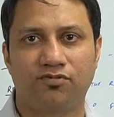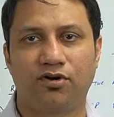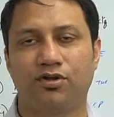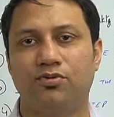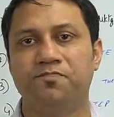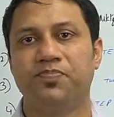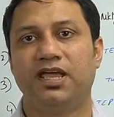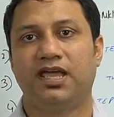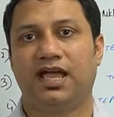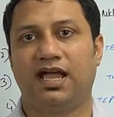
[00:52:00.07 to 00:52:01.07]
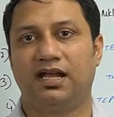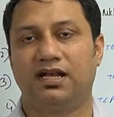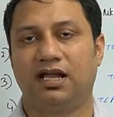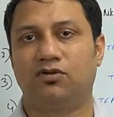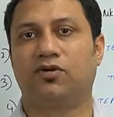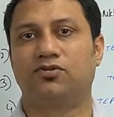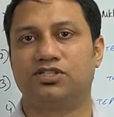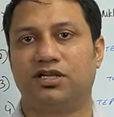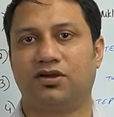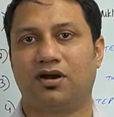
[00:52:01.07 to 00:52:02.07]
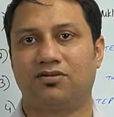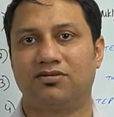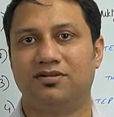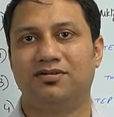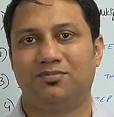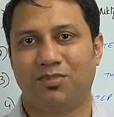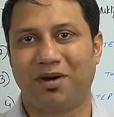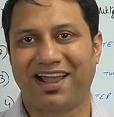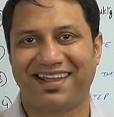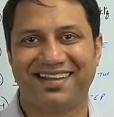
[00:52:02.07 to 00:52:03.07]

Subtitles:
you. And I look forward to seeing you around. Bye-bye.